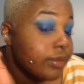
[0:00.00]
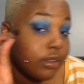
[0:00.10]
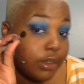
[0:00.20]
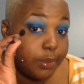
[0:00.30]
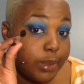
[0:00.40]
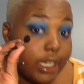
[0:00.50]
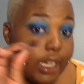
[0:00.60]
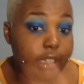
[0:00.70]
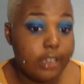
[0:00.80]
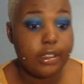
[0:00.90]
with
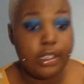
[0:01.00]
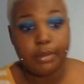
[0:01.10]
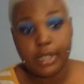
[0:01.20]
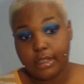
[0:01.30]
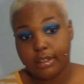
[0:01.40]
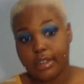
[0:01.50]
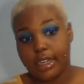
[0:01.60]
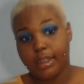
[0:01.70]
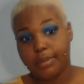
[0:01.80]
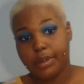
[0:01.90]
black in my
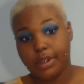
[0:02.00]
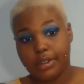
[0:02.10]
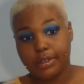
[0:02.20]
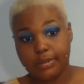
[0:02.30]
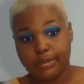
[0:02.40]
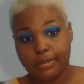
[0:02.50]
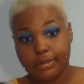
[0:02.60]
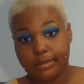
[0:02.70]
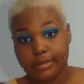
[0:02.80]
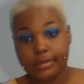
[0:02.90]
Lorac Pro.
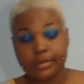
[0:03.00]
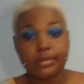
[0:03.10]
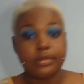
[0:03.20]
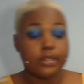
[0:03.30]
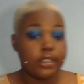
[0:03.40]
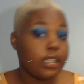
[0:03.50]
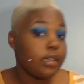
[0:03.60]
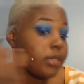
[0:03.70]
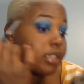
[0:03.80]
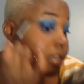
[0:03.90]

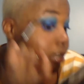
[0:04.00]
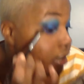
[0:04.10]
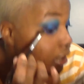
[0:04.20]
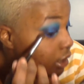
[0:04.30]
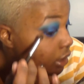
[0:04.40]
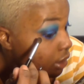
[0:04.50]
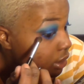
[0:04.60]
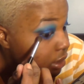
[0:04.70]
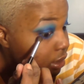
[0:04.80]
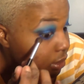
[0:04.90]
And I'm just going to darken
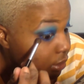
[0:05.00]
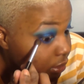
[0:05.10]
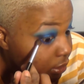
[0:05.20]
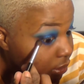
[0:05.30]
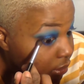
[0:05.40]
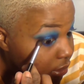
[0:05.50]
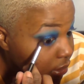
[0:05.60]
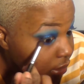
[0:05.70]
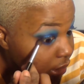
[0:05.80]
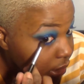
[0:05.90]
this little
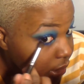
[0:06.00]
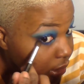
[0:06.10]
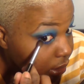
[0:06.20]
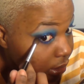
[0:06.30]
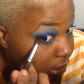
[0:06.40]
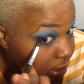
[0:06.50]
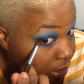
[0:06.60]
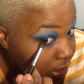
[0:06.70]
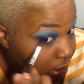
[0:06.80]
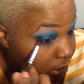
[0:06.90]
corner right here
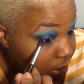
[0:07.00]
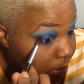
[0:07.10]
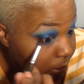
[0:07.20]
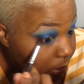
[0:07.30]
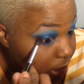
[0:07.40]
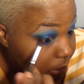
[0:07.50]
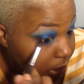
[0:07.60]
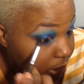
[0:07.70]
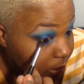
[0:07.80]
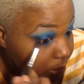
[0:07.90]
a
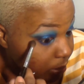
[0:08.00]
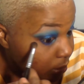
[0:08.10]
bit.